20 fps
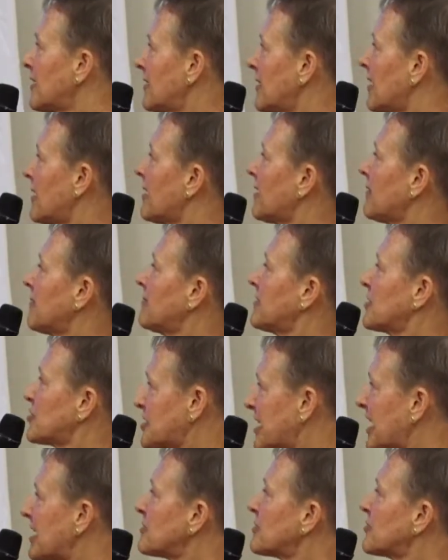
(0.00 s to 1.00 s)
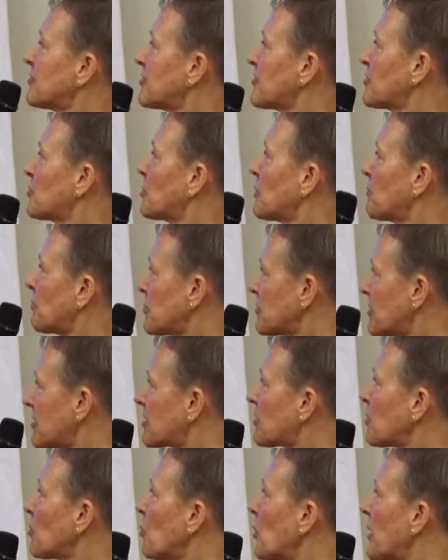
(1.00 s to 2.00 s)
The challenges were
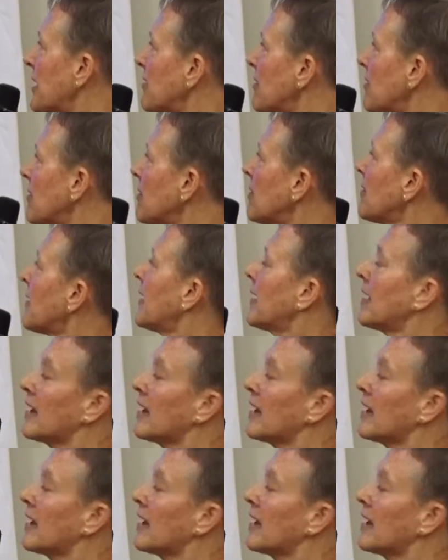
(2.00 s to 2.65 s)
political will,